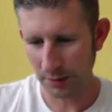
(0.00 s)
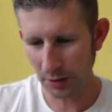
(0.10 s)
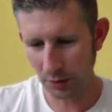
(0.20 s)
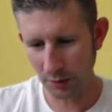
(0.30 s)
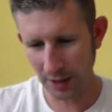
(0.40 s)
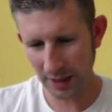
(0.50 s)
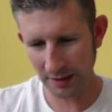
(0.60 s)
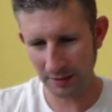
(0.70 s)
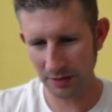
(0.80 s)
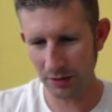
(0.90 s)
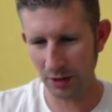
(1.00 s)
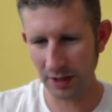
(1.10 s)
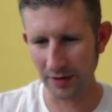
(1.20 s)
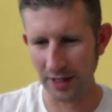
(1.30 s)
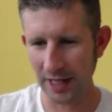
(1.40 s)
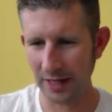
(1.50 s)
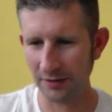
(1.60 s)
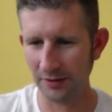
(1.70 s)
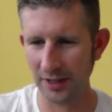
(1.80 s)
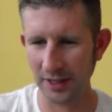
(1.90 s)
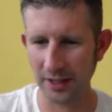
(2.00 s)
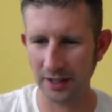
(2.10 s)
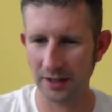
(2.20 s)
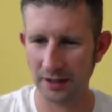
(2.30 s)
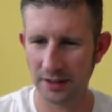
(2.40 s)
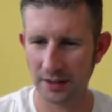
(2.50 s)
Pure white, not even a half a finger,